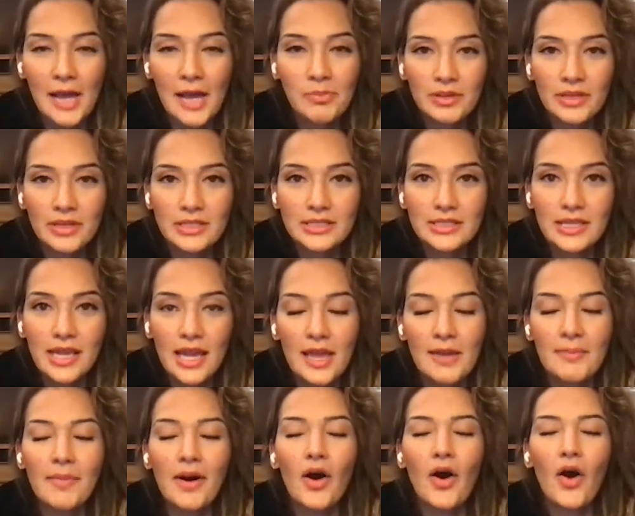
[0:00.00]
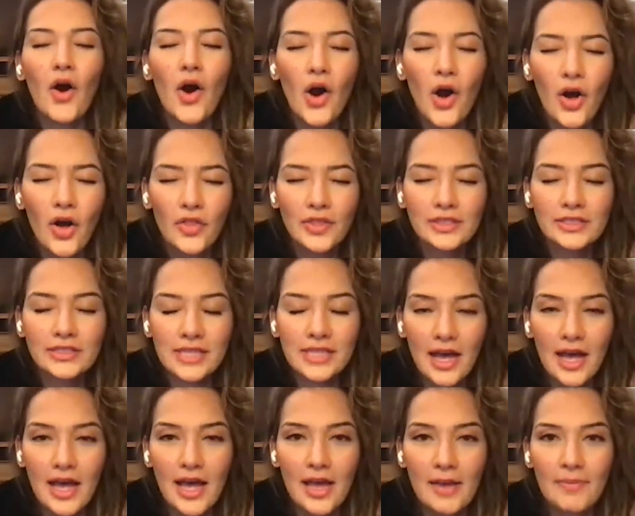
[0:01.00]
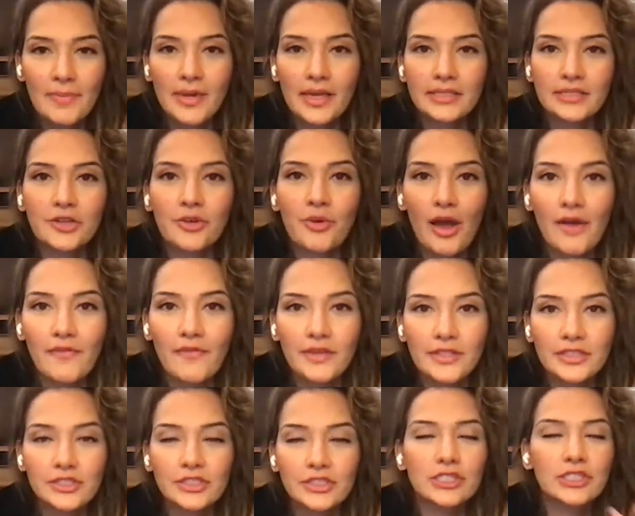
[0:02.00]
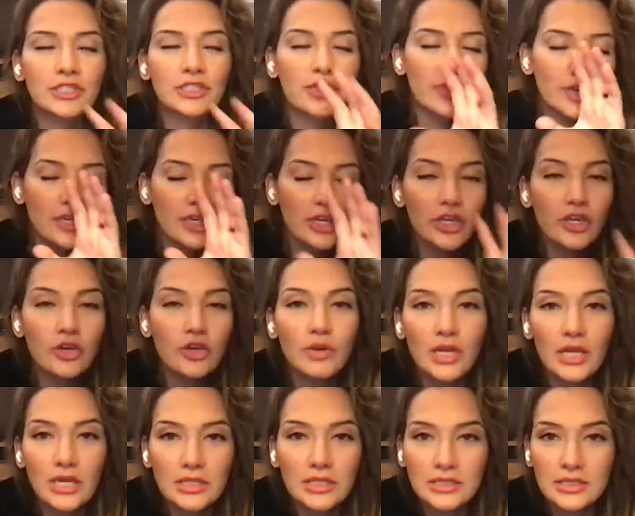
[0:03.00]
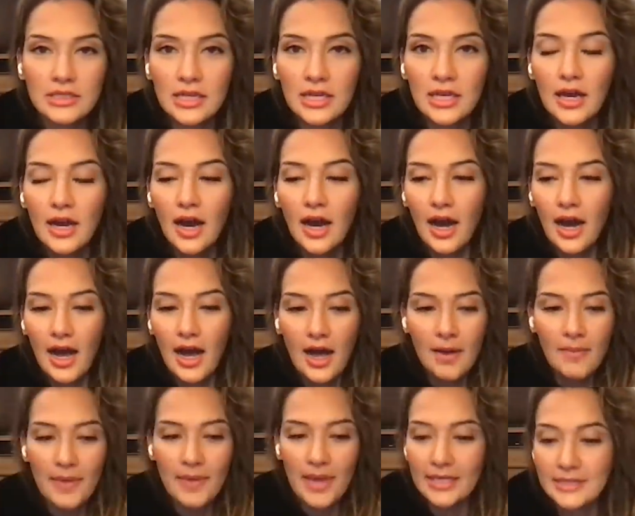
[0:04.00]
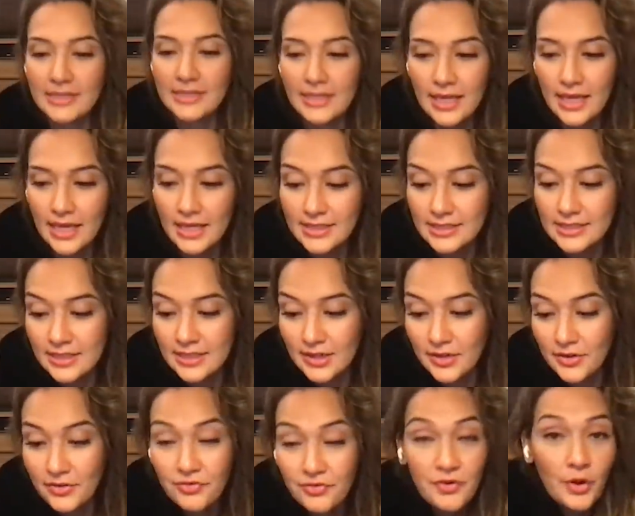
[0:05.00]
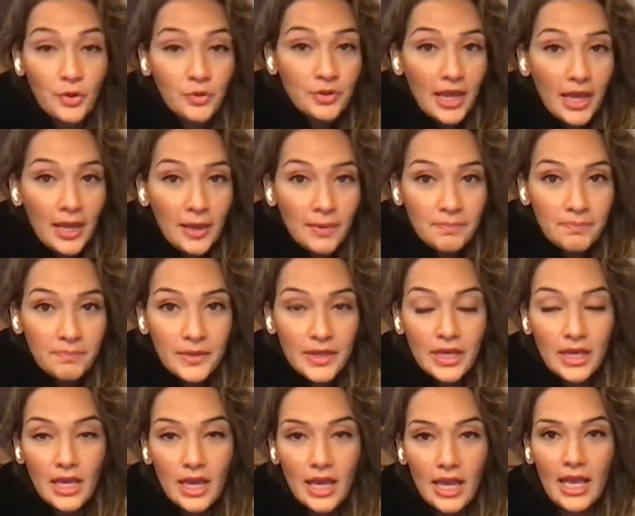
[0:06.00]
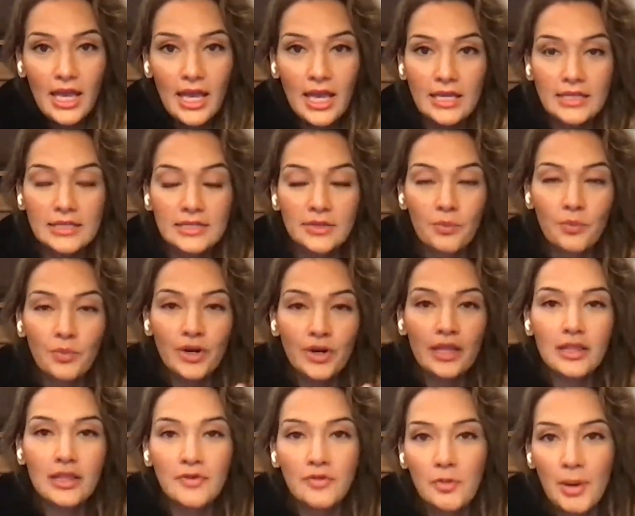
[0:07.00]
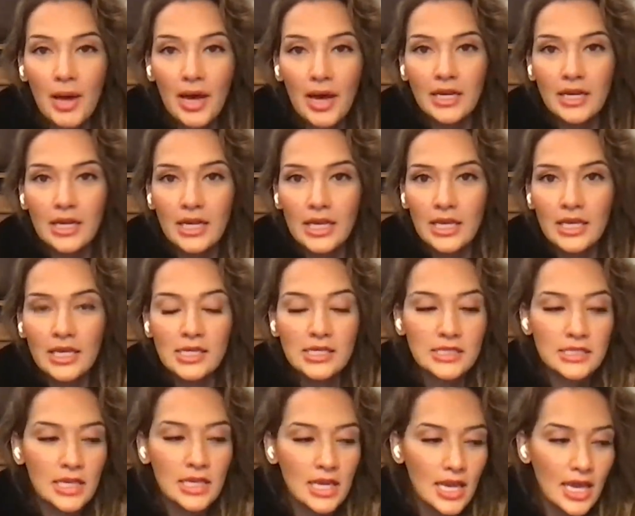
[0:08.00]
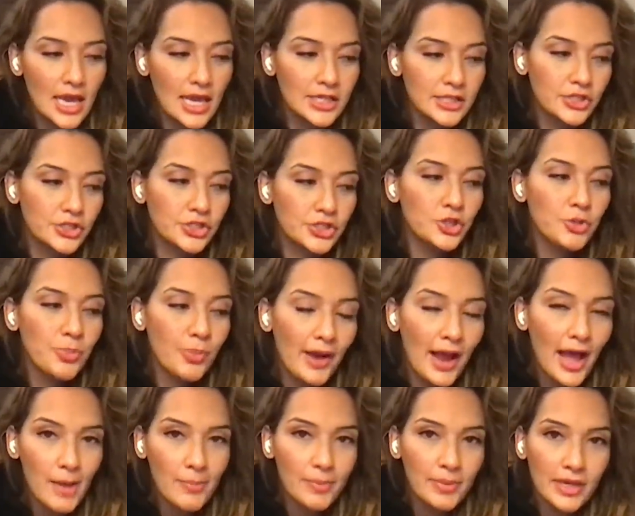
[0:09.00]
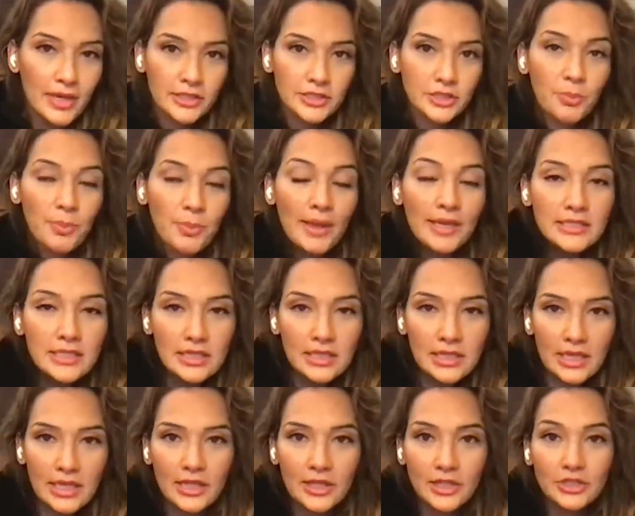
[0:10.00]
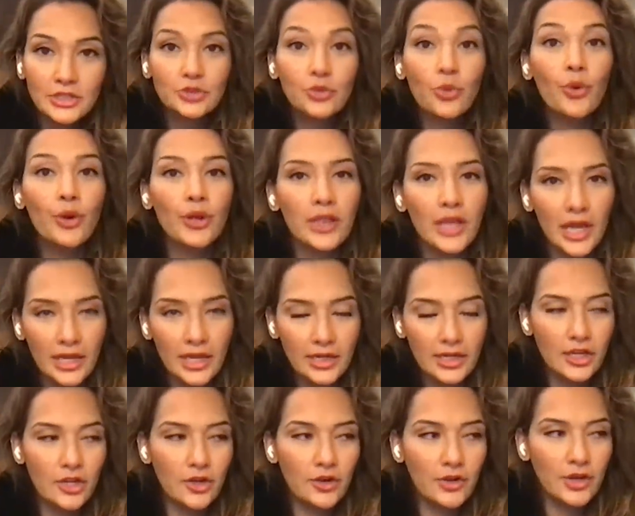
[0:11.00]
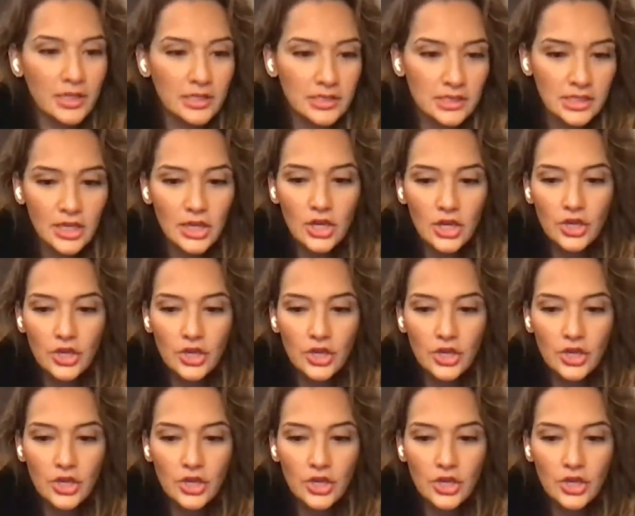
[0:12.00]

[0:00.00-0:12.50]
i play this game all the time because the graphics are just the cutest um, it's a it's a phone game and what i love about it is it's super happy so basically the storyline here is